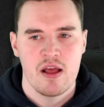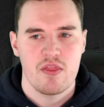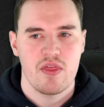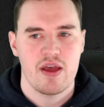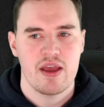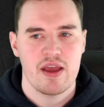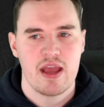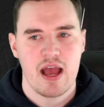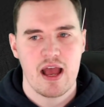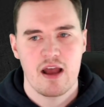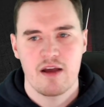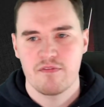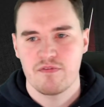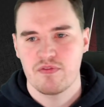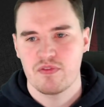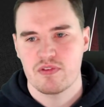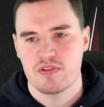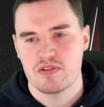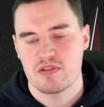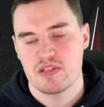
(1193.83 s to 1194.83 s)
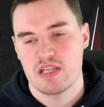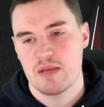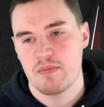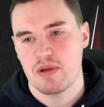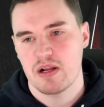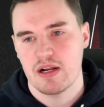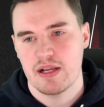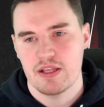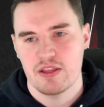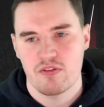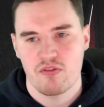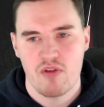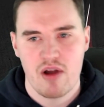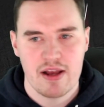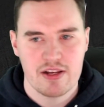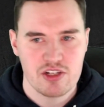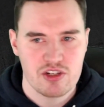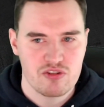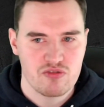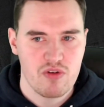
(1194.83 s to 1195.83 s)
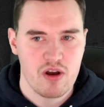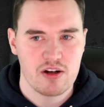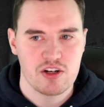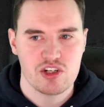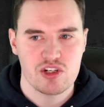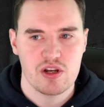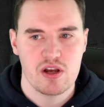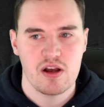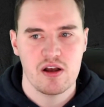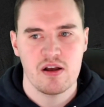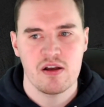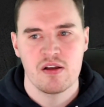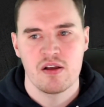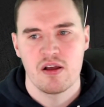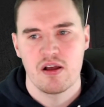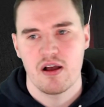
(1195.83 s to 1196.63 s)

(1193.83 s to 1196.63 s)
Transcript: They have seemingly the right structure.